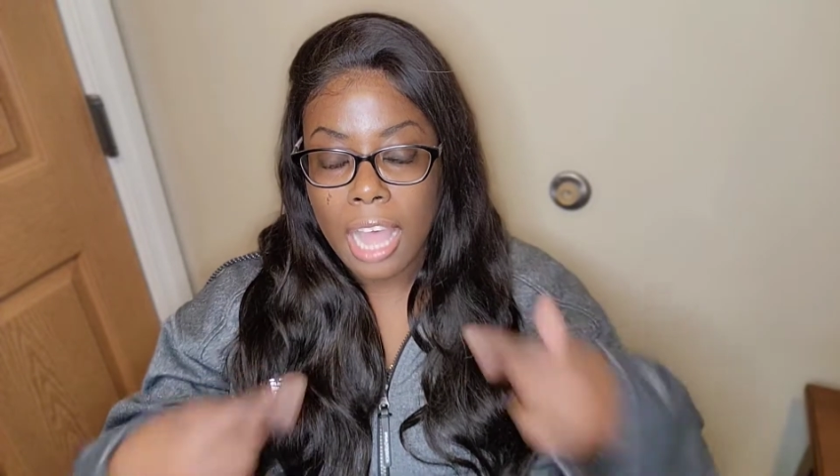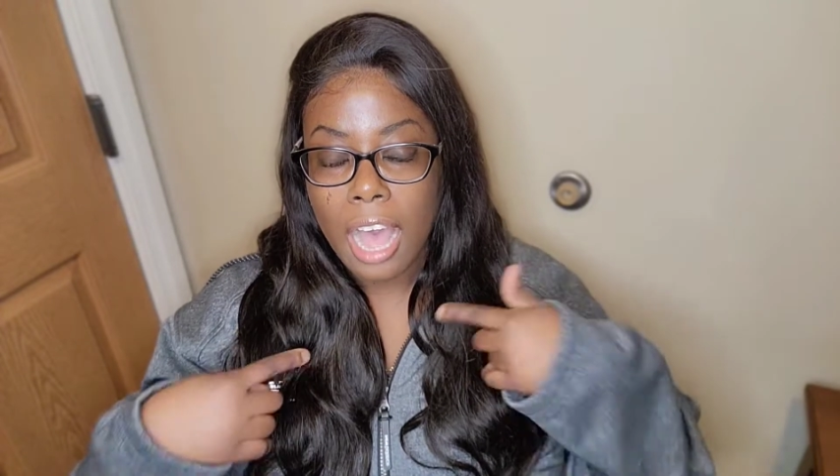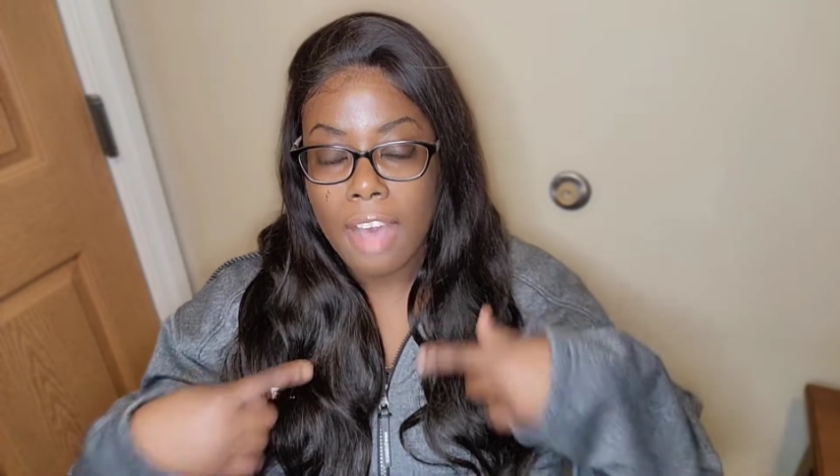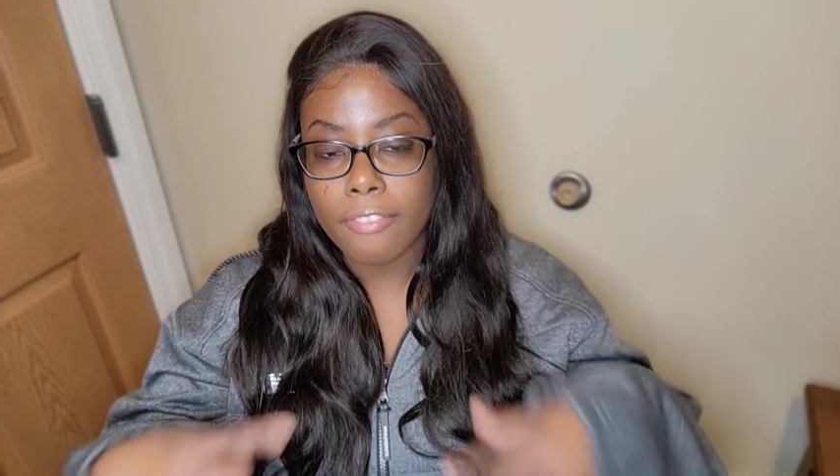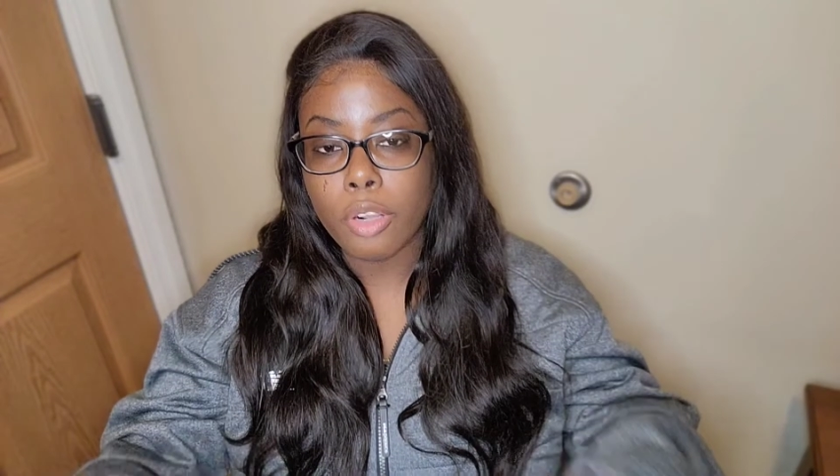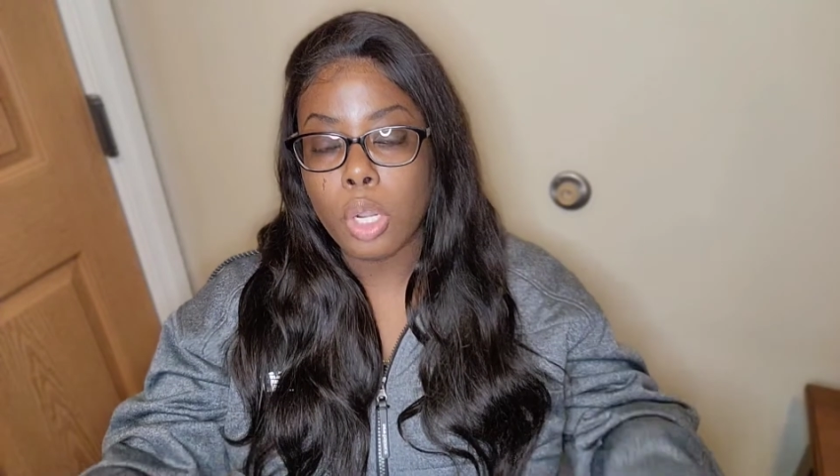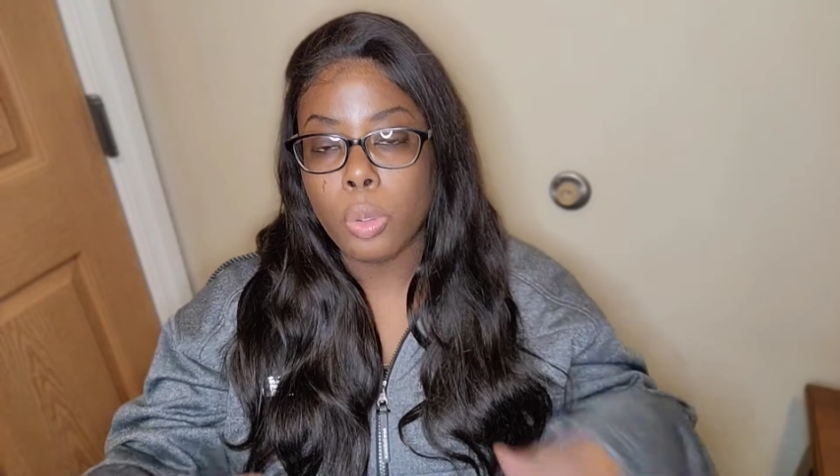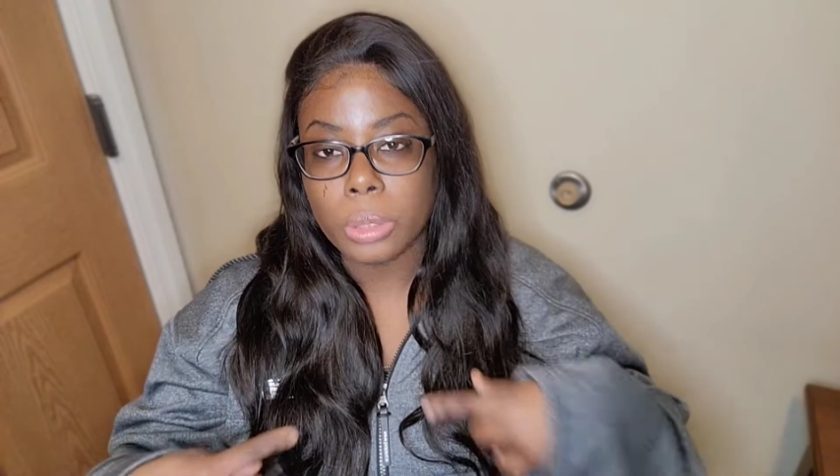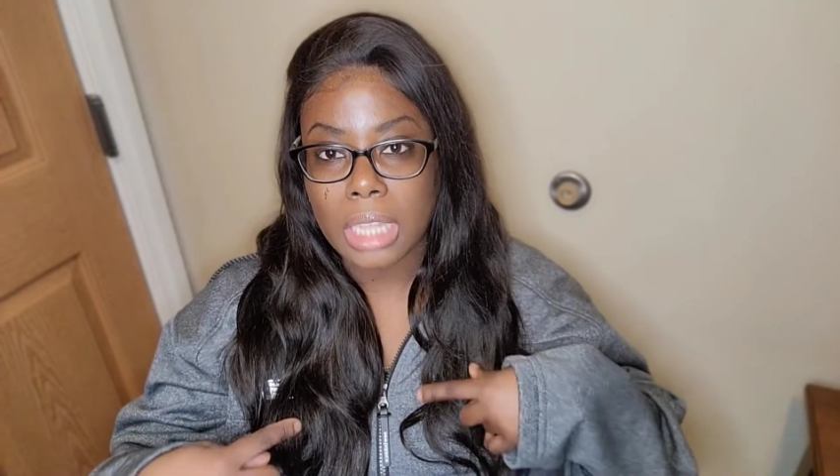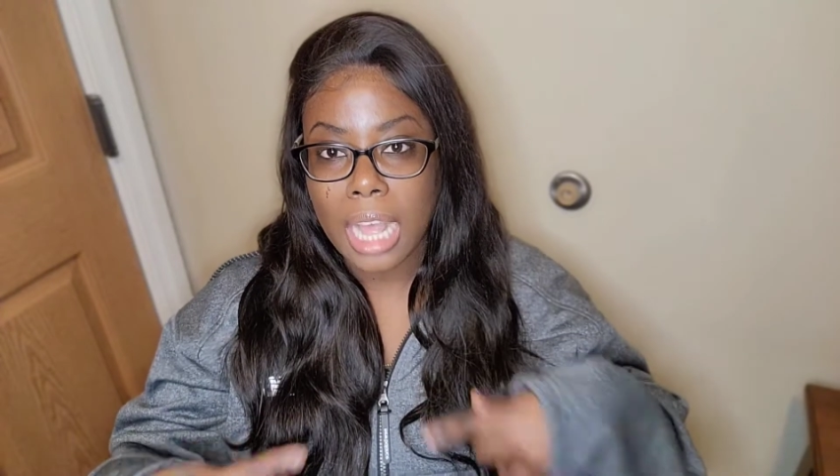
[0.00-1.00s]
have
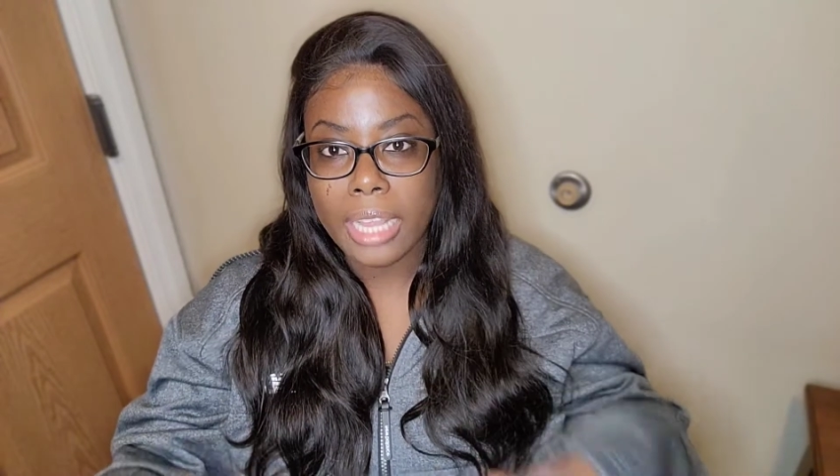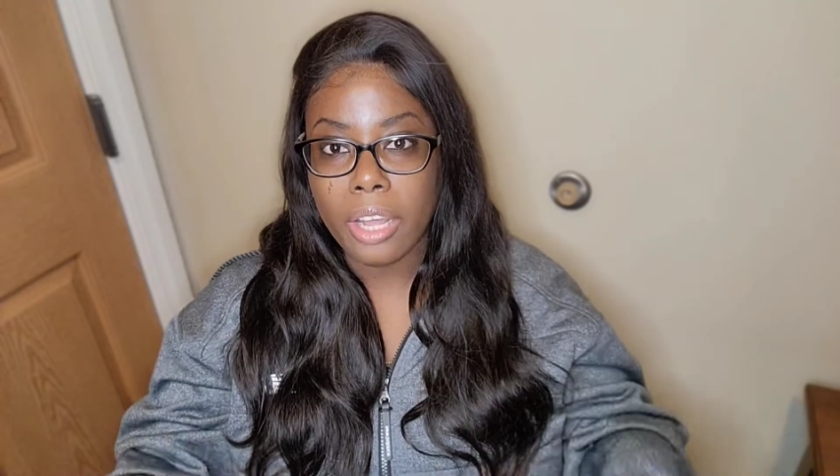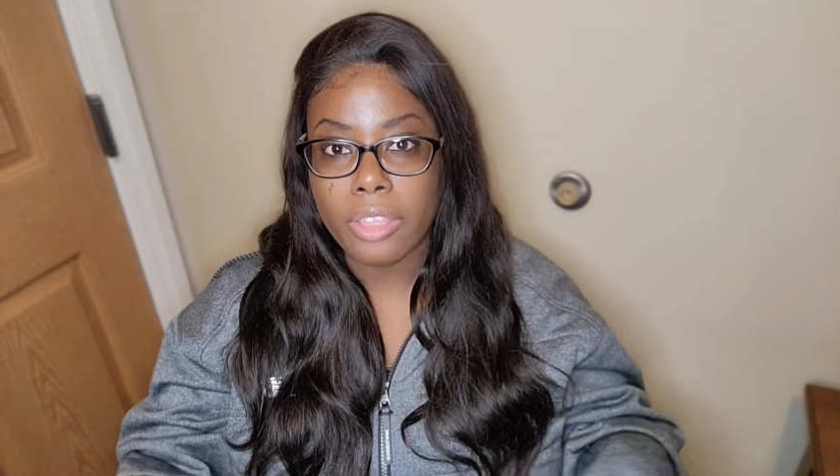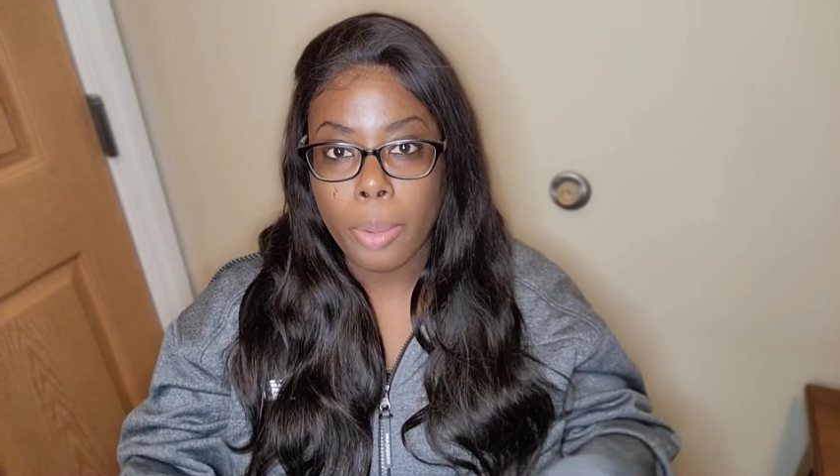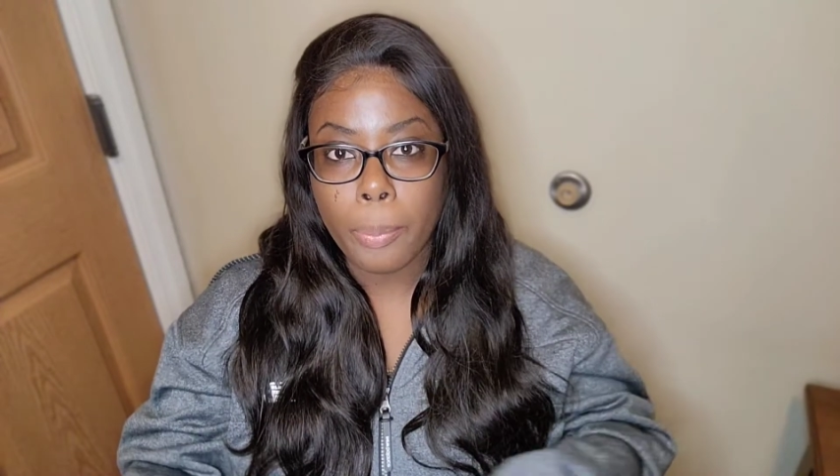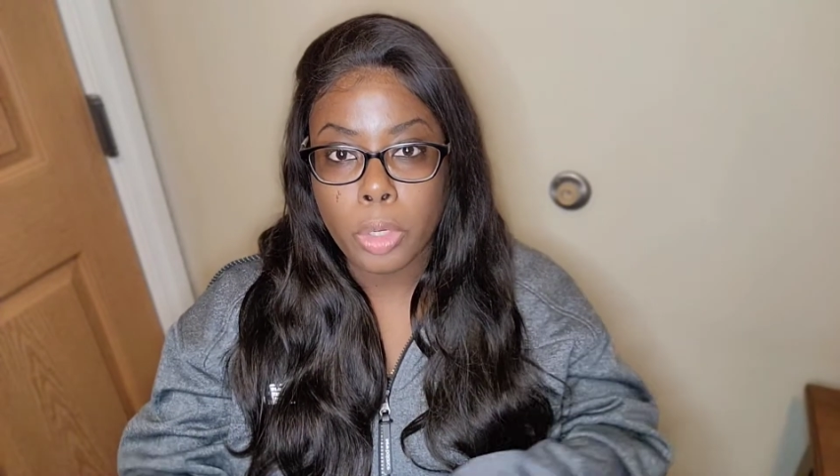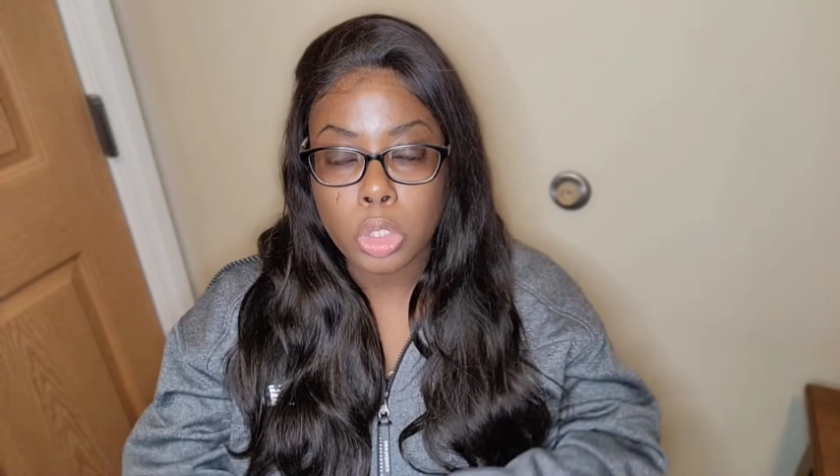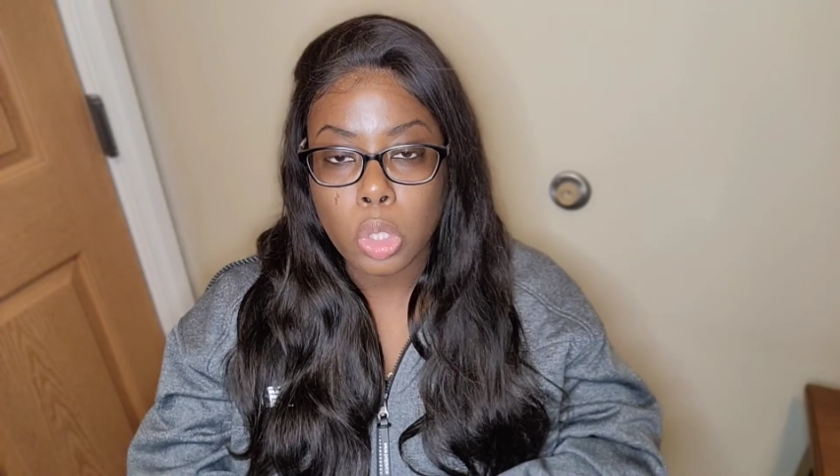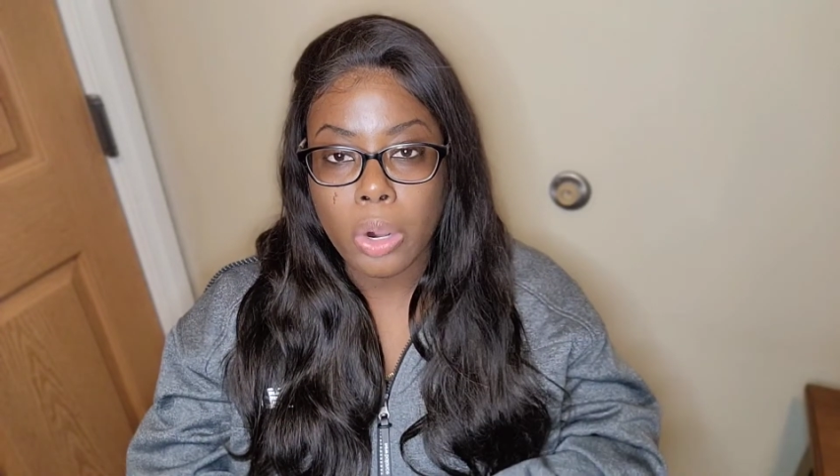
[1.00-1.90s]
close eye on that person,